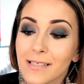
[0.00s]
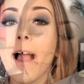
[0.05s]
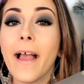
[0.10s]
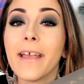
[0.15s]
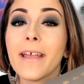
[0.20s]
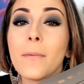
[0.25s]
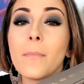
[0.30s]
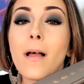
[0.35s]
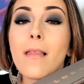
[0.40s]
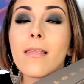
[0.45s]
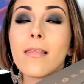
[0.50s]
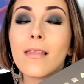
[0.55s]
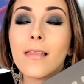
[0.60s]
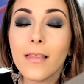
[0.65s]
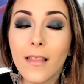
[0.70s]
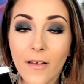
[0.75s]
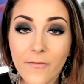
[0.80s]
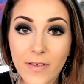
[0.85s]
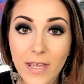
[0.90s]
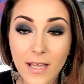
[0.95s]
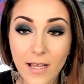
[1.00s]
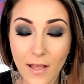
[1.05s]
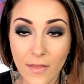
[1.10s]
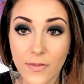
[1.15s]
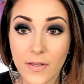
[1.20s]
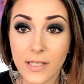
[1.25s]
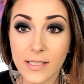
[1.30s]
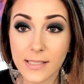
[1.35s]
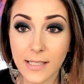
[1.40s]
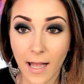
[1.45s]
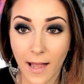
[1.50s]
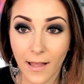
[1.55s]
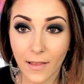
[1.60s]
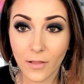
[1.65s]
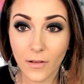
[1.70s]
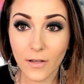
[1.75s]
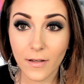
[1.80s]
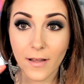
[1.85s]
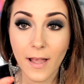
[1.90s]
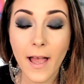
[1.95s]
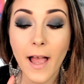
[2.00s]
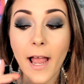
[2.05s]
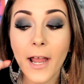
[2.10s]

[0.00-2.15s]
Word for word: I am loving this eye look.